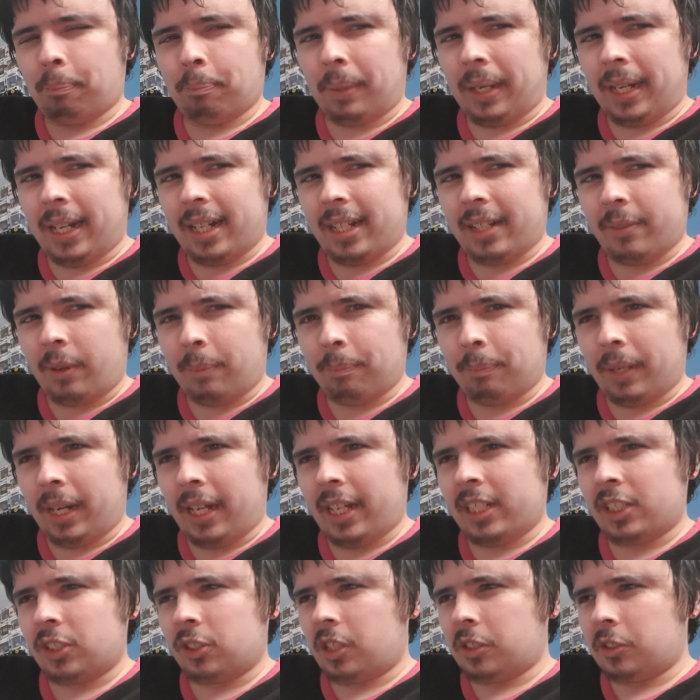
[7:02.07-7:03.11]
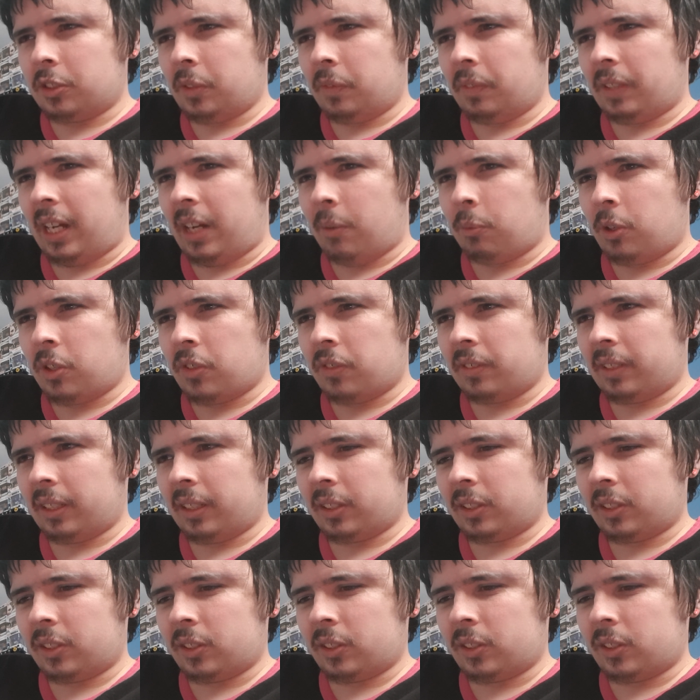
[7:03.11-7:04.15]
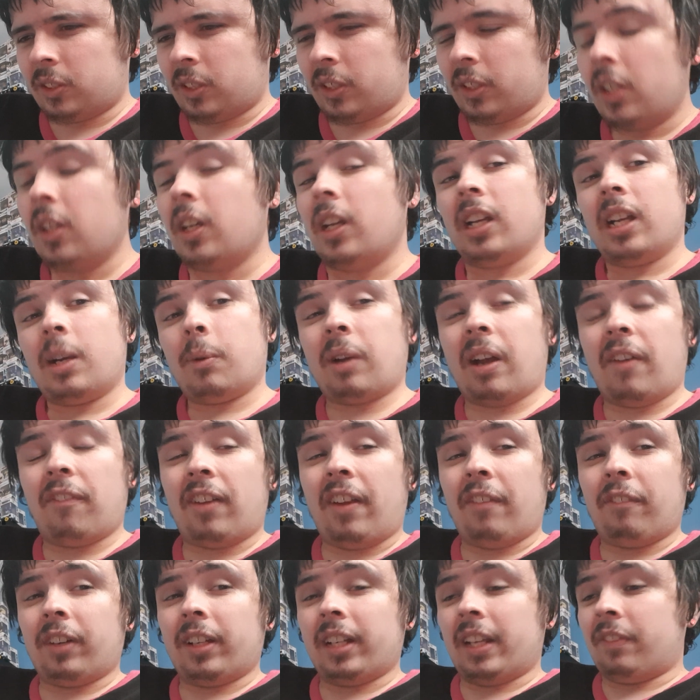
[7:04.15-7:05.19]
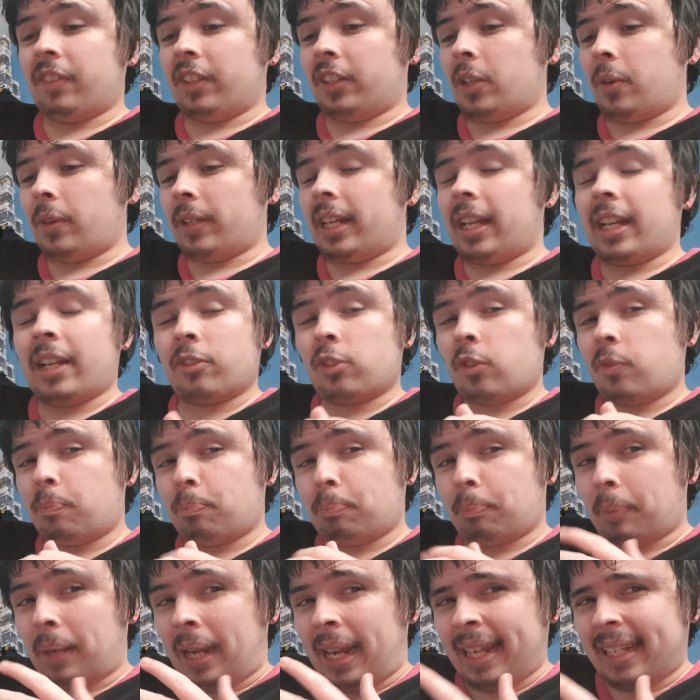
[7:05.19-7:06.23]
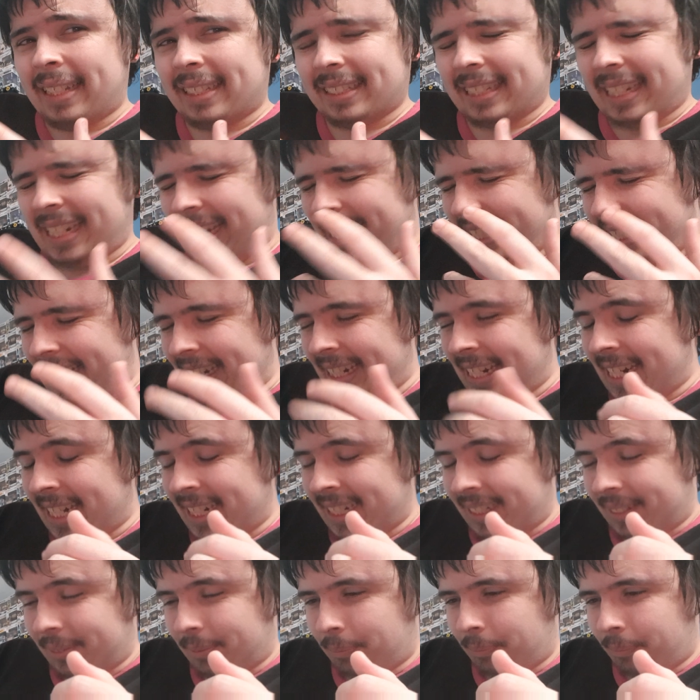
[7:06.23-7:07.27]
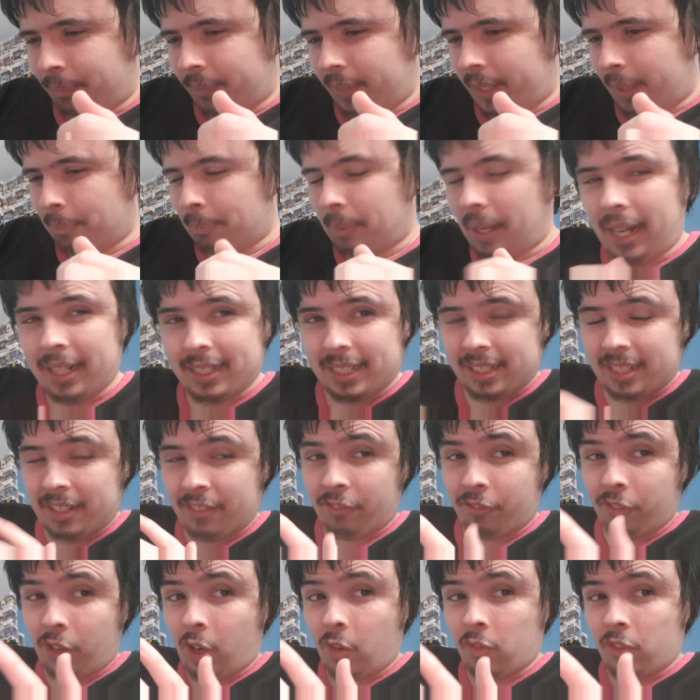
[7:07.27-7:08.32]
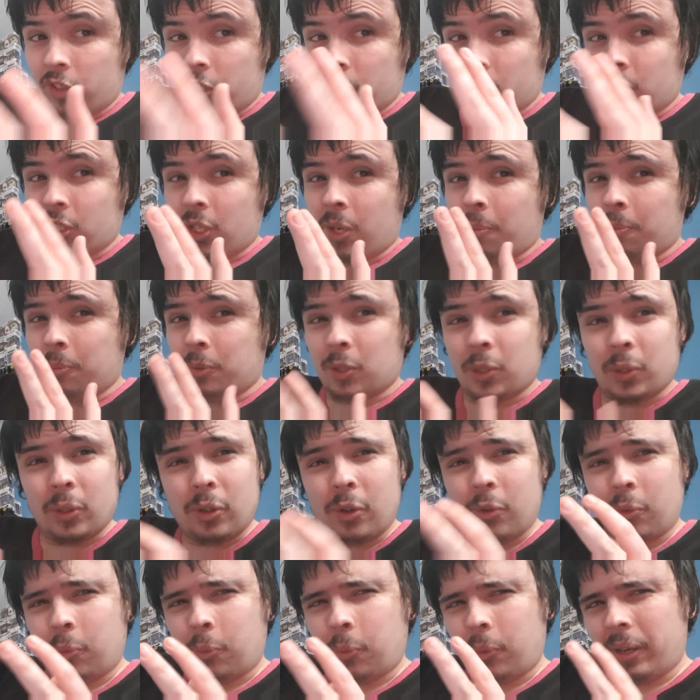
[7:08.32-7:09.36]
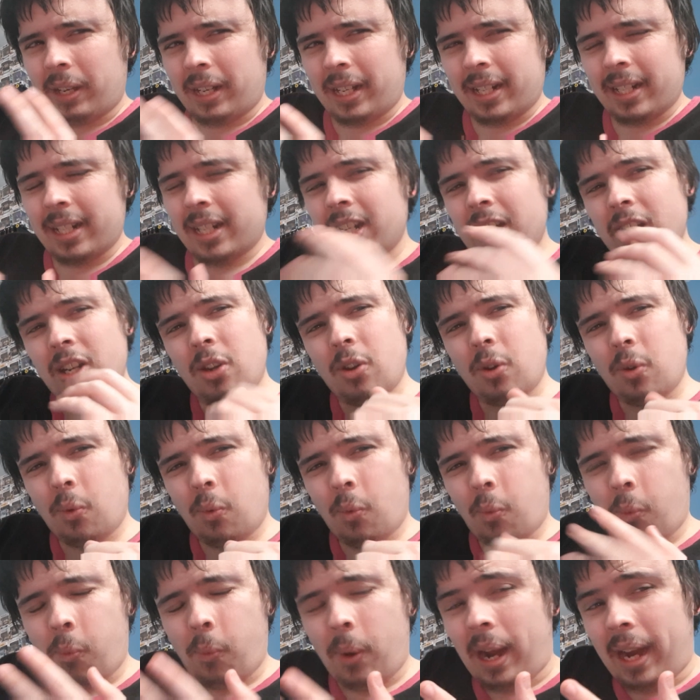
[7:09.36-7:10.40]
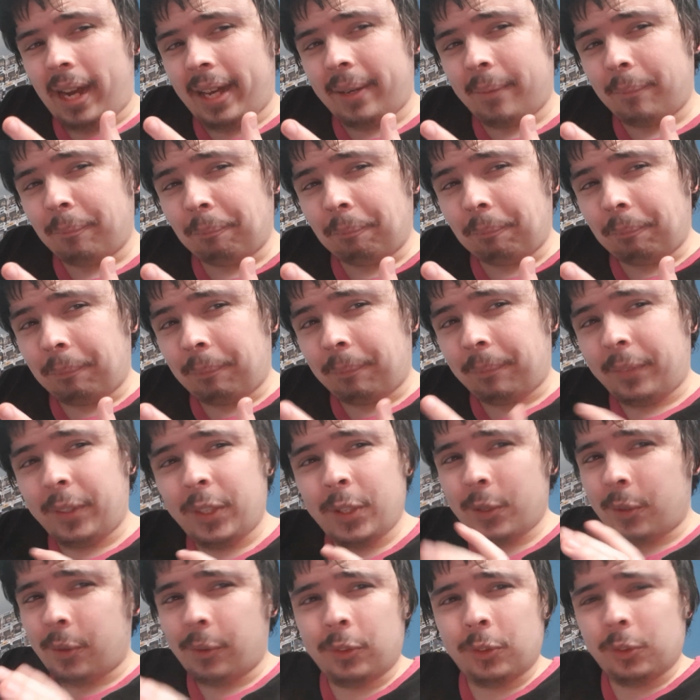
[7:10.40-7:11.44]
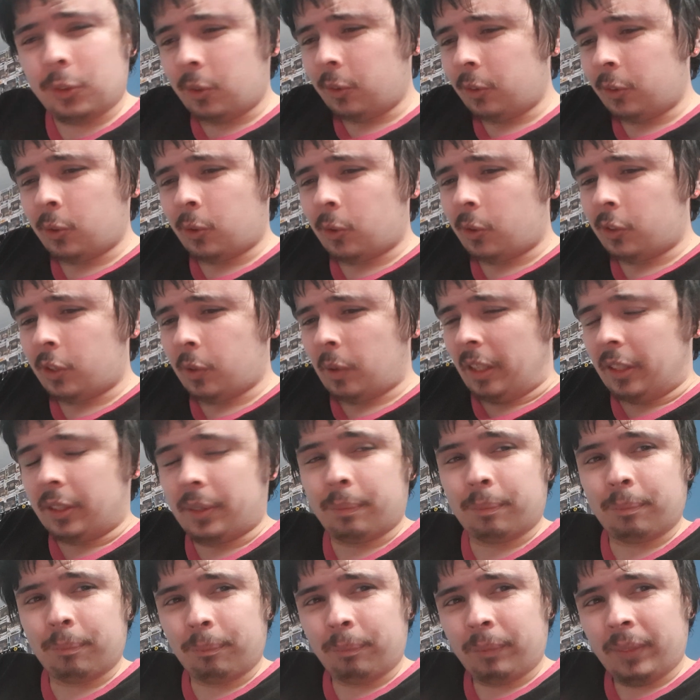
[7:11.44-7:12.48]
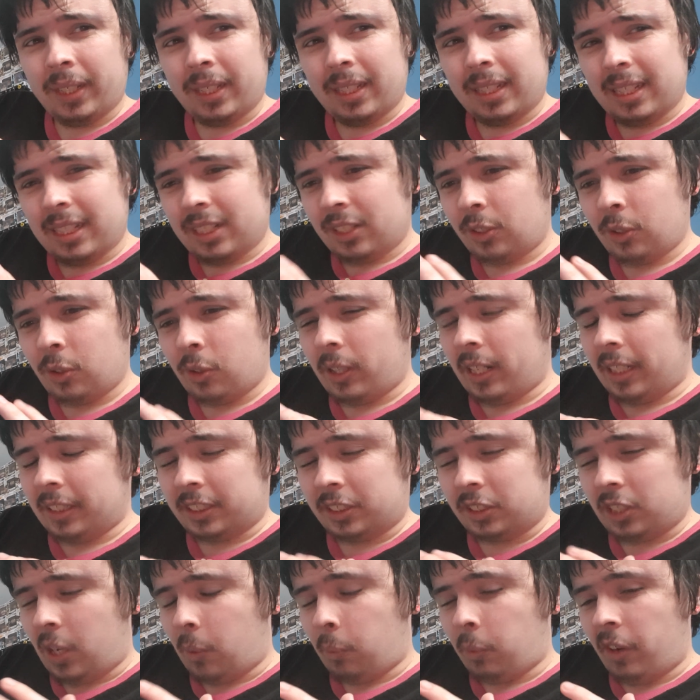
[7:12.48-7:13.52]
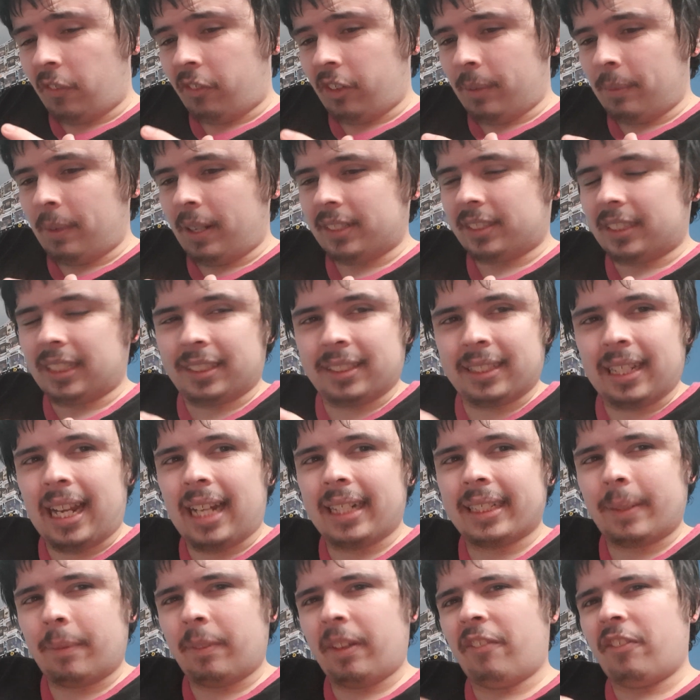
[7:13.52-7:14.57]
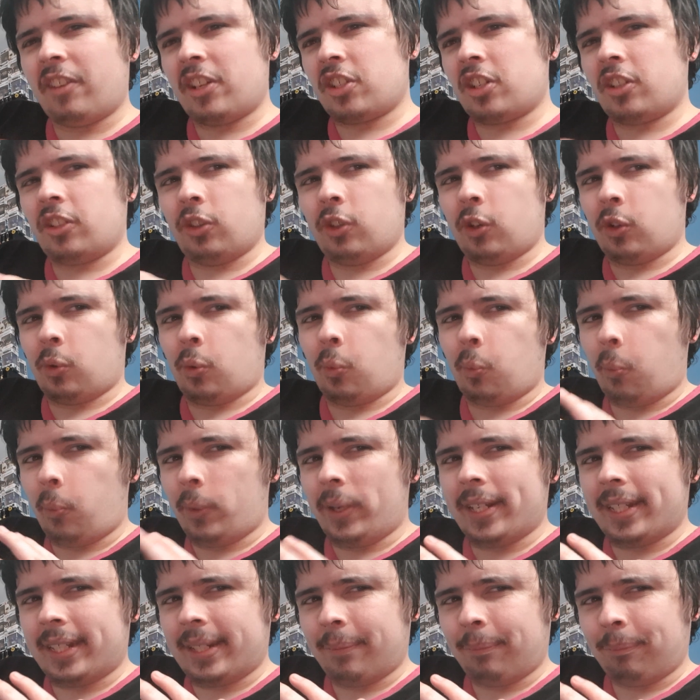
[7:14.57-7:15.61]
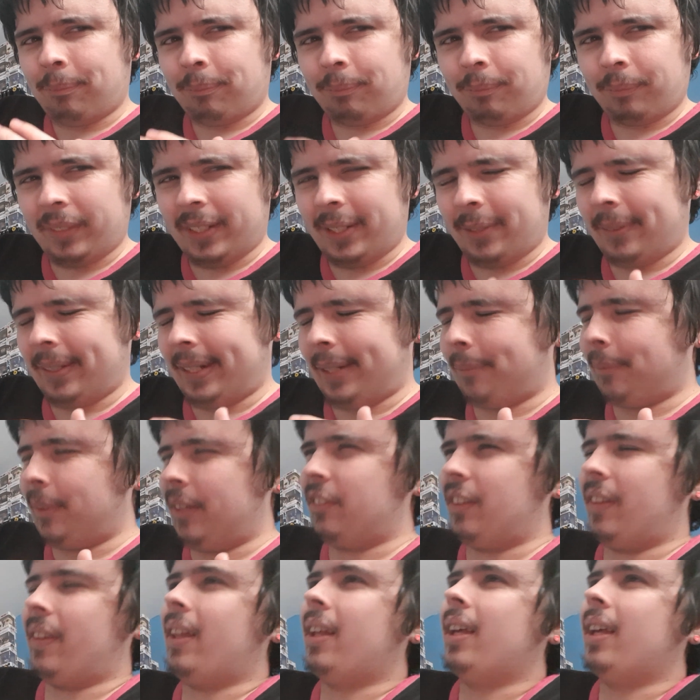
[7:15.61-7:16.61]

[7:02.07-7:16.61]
Bayley. When Bayley started doing that, it wasn't that good. What I find funny, if they do it again, it's just Banks again. Banks is involved in some sort of way. Why? No, don't do it. It's not worth it. It makes the tag team division look weak in a way.